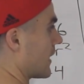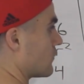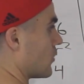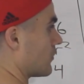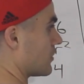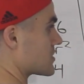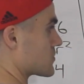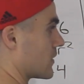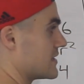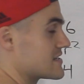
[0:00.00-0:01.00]
negative 1
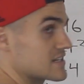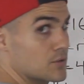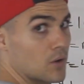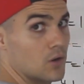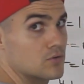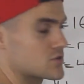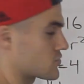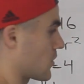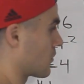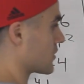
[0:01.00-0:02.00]
plus 1 is 0.
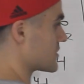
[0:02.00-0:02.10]
Square